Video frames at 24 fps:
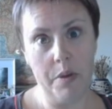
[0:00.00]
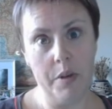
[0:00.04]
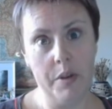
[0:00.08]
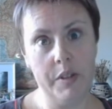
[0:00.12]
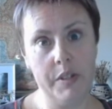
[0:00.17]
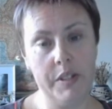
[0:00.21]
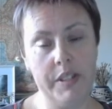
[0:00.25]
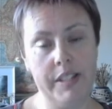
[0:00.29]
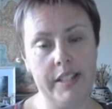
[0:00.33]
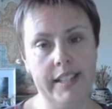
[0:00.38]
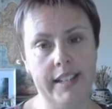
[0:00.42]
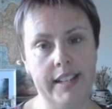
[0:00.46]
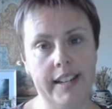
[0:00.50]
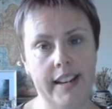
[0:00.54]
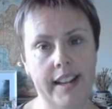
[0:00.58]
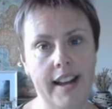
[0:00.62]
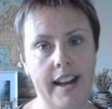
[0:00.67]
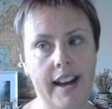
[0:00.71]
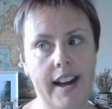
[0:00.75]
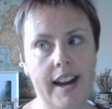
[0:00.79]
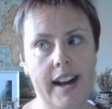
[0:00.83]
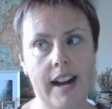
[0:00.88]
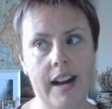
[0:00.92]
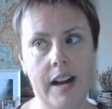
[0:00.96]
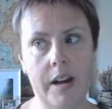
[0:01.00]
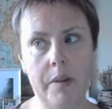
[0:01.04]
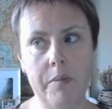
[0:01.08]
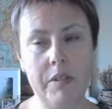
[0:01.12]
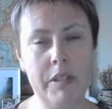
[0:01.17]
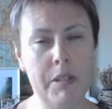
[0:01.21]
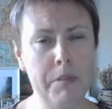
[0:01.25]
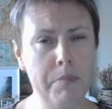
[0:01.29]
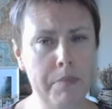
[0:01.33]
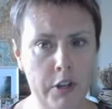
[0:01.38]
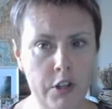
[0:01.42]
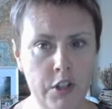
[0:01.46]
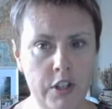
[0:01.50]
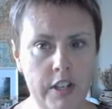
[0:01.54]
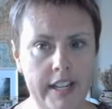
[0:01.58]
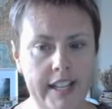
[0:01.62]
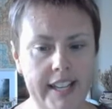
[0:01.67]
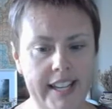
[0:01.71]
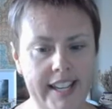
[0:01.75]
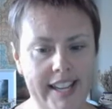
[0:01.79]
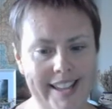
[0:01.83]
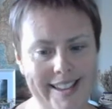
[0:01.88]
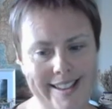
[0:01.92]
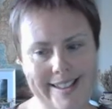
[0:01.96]
um, for
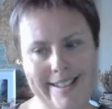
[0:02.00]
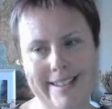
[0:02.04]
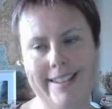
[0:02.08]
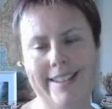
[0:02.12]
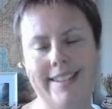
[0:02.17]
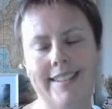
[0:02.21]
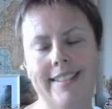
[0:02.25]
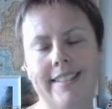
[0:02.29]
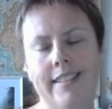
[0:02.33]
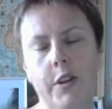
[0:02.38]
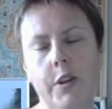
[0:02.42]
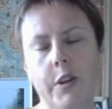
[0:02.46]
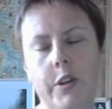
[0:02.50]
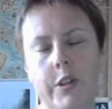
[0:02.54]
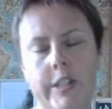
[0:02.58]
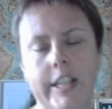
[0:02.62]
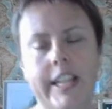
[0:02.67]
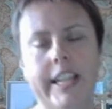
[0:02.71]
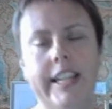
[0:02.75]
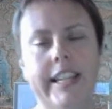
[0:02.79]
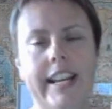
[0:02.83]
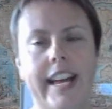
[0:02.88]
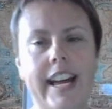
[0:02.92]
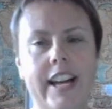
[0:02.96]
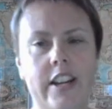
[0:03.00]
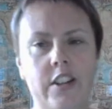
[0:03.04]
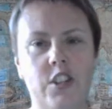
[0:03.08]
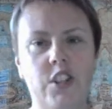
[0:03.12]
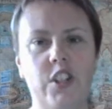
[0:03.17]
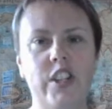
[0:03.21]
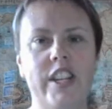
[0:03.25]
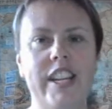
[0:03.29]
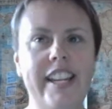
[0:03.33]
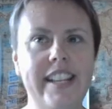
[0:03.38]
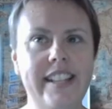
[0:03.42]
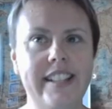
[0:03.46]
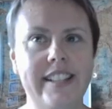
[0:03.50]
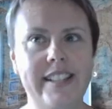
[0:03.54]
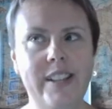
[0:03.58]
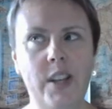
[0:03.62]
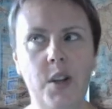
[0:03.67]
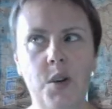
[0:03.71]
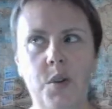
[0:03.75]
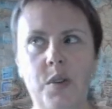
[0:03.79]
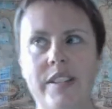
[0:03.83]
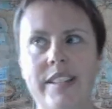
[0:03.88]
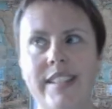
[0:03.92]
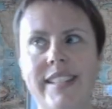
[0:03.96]
anyone who has known her for a
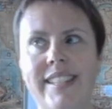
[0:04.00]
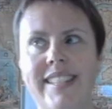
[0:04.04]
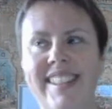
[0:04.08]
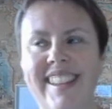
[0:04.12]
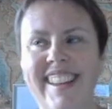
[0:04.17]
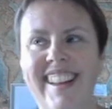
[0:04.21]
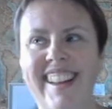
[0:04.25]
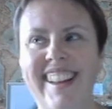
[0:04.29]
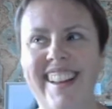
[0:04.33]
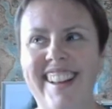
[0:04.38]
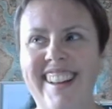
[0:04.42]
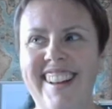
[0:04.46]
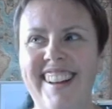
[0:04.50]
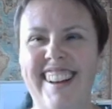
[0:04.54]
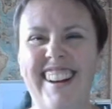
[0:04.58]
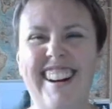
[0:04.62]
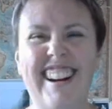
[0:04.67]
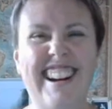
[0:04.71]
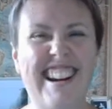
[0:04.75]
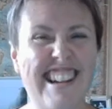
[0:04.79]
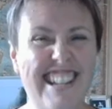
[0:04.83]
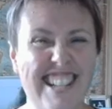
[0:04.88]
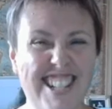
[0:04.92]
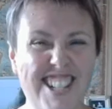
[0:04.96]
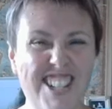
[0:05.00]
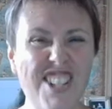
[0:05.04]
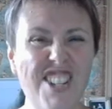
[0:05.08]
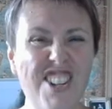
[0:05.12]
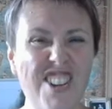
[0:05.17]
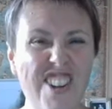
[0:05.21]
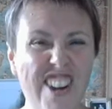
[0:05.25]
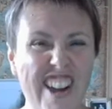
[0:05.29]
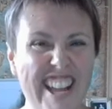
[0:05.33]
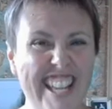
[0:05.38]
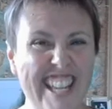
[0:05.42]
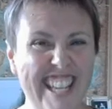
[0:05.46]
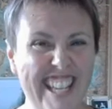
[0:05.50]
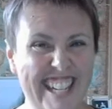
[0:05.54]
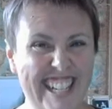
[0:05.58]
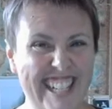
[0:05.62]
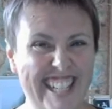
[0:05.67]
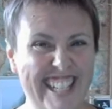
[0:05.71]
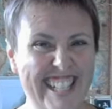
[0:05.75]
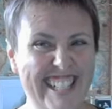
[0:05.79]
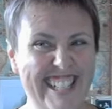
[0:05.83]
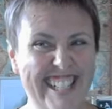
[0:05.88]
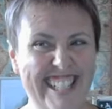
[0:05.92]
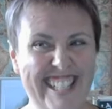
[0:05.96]
long time, she's a very
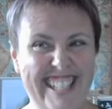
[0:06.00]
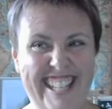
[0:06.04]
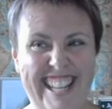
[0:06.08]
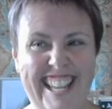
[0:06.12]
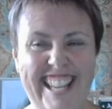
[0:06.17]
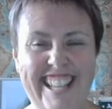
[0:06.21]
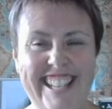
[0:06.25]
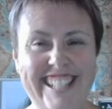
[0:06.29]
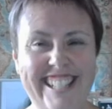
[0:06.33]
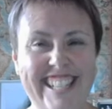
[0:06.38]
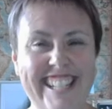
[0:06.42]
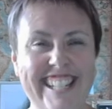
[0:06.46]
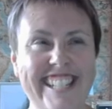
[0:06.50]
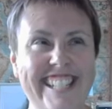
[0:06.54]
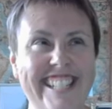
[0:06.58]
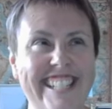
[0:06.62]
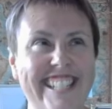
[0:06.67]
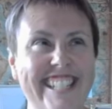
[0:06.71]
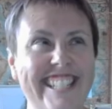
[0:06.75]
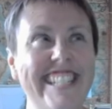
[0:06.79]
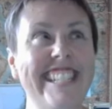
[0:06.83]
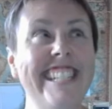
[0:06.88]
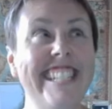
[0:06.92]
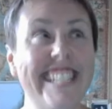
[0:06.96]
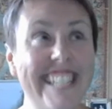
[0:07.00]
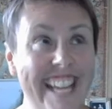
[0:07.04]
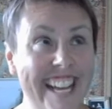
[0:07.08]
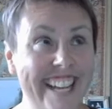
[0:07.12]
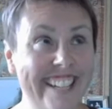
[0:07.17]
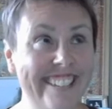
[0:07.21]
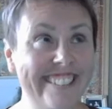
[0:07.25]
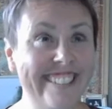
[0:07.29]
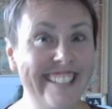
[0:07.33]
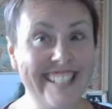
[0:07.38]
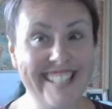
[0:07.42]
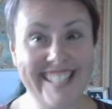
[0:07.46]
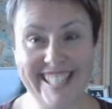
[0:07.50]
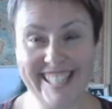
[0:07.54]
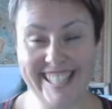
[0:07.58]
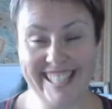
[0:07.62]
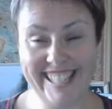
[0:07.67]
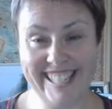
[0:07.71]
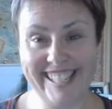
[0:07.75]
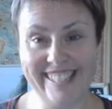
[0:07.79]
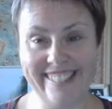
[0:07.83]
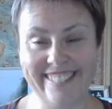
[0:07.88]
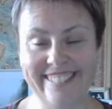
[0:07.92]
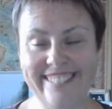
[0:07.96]
active person, um,
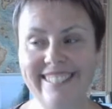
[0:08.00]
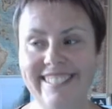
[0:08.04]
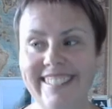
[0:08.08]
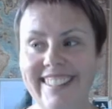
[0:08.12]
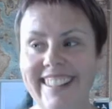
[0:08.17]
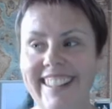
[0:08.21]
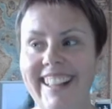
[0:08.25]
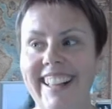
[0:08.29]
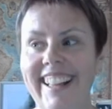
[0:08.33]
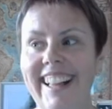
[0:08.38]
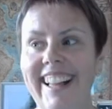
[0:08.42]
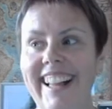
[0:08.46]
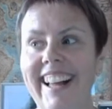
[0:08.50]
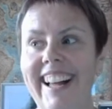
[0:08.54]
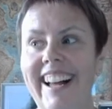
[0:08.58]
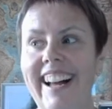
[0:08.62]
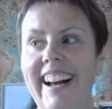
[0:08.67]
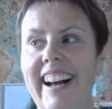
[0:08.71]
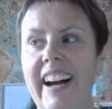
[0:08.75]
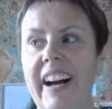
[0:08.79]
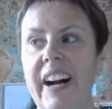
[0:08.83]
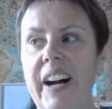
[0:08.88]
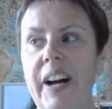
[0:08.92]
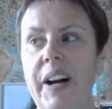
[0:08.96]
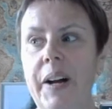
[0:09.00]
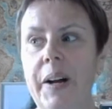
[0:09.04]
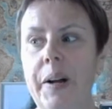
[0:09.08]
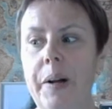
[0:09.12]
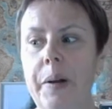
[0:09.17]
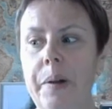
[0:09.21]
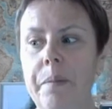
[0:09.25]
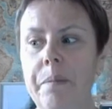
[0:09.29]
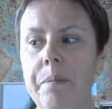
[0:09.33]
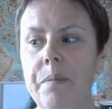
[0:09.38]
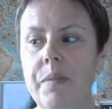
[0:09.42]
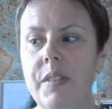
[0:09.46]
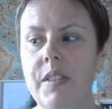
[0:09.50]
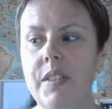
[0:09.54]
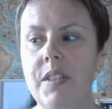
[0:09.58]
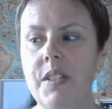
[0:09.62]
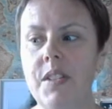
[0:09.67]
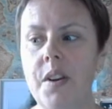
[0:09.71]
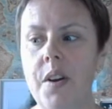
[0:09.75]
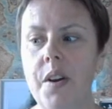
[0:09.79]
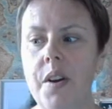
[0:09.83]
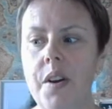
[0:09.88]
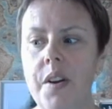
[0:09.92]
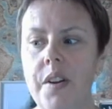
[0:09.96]
especially in her teenage years. It
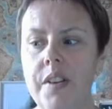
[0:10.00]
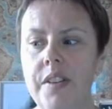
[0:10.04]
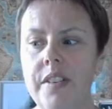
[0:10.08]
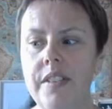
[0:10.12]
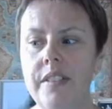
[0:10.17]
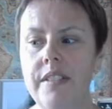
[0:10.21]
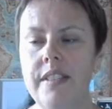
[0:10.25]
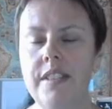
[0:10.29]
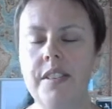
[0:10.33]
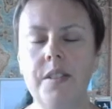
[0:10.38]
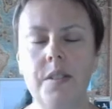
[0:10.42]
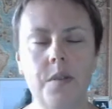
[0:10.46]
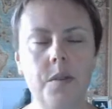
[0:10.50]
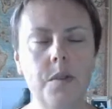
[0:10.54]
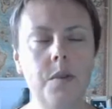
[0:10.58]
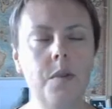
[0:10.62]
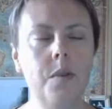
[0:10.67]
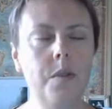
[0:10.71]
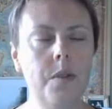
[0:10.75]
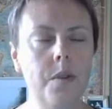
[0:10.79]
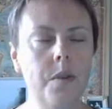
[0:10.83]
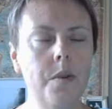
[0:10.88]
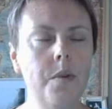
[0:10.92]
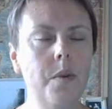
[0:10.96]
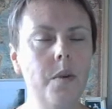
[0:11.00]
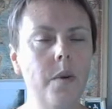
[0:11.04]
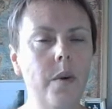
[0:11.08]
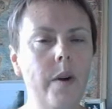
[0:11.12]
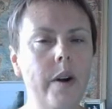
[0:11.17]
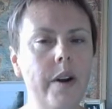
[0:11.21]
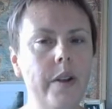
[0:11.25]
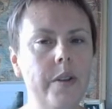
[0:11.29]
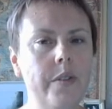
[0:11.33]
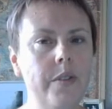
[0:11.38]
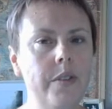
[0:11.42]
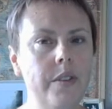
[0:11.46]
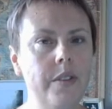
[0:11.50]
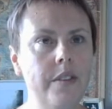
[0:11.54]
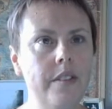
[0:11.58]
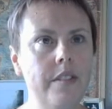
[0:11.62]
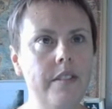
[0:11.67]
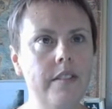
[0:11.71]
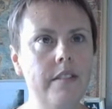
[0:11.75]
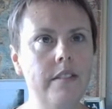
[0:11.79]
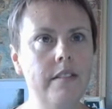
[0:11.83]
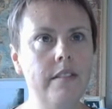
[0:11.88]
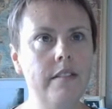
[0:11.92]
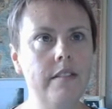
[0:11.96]
was hard to try and get her to
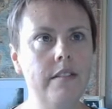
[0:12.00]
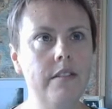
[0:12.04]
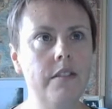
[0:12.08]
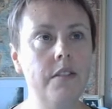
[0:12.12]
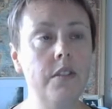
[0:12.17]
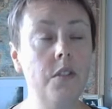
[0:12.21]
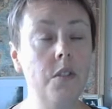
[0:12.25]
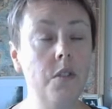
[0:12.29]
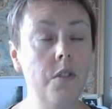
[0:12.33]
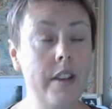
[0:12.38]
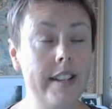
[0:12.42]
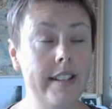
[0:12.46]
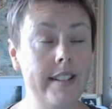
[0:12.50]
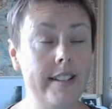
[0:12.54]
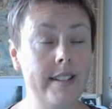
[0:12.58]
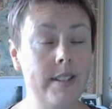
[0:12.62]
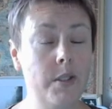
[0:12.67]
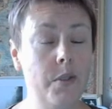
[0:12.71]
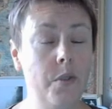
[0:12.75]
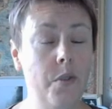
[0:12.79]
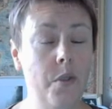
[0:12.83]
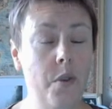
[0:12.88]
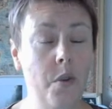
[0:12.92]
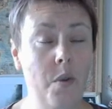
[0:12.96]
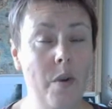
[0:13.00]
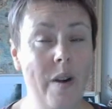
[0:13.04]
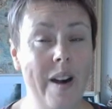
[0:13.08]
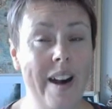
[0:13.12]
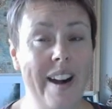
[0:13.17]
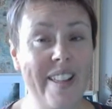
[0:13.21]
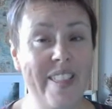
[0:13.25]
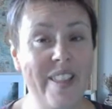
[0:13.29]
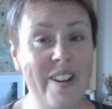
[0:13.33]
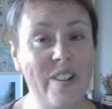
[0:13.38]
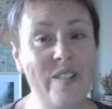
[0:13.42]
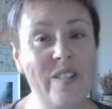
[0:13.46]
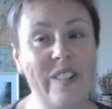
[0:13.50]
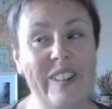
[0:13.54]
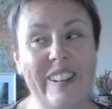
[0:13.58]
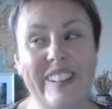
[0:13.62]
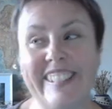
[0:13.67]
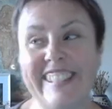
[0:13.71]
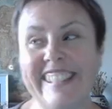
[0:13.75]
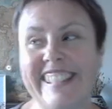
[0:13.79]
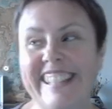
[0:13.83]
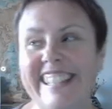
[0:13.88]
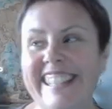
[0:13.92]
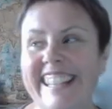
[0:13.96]
sit down, sit, sit down and sit
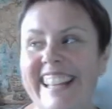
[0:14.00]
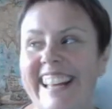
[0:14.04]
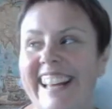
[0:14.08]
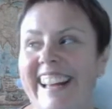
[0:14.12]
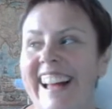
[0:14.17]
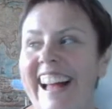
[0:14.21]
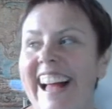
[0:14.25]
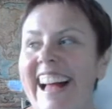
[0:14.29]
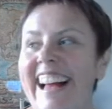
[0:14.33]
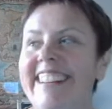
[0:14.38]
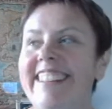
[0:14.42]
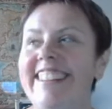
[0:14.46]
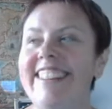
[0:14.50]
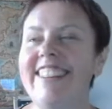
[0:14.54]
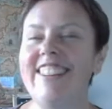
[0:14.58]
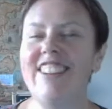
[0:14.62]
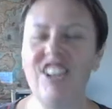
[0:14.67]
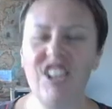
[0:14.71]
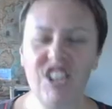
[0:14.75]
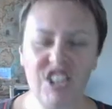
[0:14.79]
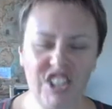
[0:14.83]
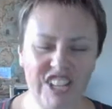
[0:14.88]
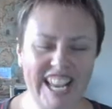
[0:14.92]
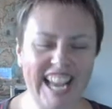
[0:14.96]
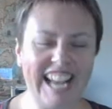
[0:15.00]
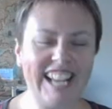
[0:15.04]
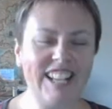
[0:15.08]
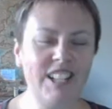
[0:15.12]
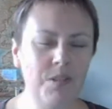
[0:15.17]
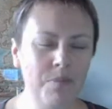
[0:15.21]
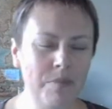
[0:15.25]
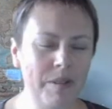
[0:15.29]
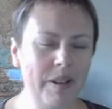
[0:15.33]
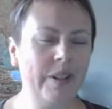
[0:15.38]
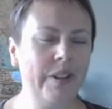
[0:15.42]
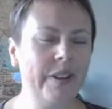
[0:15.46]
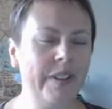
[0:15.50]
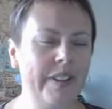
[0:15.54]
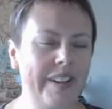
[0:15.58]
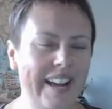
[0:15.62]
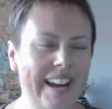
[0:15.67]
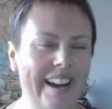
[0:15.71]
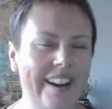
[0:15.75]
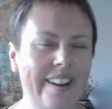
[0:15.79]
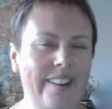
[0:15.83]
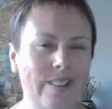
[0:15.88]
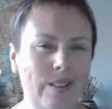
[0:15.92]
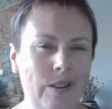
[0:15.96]
still. Um, so
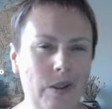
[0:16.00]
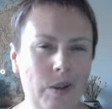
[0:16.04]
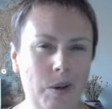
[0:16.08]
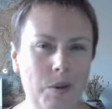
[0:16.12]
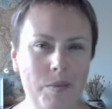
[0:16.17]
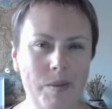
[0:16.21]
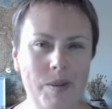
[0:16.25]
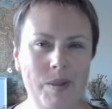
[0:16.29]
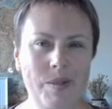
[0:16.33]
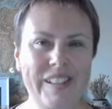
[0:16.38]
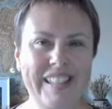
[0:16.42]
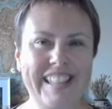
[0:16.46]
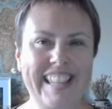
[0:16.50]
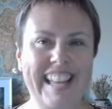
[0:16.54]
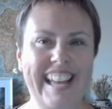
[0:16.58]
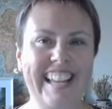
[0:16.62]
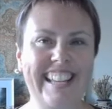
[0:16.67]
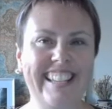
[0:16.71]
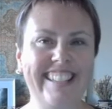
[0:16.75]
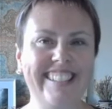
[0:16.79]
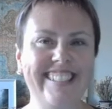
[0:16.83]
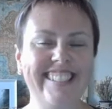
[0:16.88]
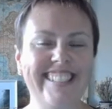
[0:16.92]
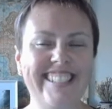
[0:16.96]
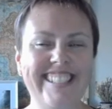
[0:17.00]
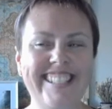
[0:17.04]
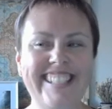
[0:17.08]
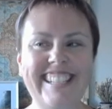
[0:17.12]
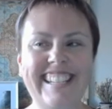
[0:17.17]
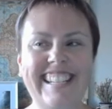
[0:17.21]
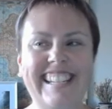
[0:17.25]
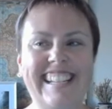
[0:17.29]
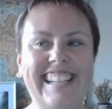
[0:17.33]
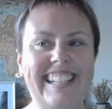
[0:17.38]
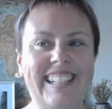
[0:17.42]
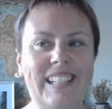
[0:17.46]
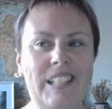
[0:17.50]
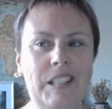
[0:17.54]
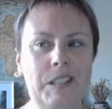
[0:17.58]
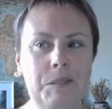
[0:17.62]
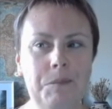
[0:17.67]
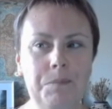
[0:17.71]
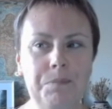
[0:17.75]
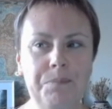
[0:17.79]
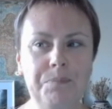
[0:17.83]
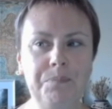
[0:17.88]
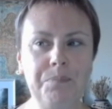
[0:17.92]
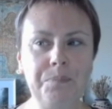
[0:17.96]
there, there were quite a few
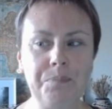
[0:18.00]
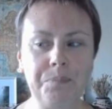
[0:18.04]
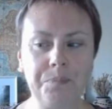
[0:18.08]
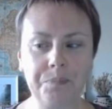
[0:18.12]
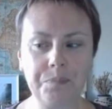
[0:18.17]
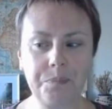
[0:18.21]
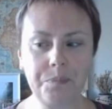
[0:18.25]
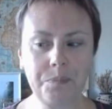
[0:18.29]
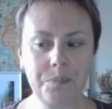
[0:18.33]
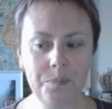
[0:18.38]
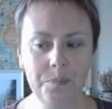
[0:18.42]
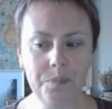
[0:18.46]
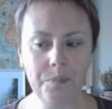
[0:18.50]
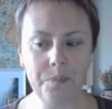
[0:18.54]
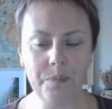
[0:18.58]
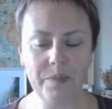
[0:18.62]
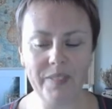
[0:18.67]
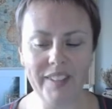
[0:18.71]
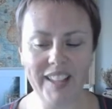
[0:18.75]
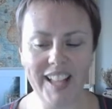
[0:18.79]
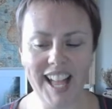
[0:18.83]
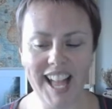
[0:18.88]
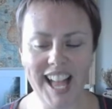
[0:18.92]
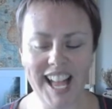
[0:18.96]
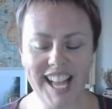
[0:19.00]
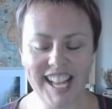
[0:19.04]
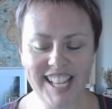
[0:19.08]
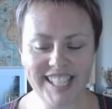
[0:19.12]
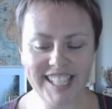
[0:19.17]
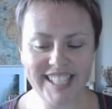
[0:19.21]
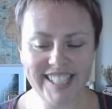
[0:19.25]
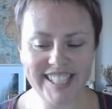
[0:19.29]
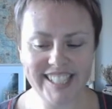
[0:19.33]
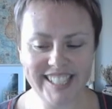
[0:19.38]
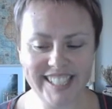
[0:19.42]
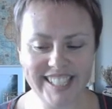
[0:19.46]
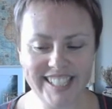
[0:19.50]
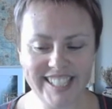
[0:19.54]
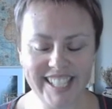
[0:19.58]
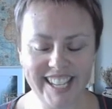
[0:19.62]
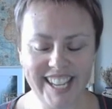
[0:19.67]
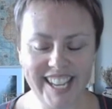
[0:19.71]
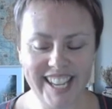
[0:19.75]
reasons for why that was.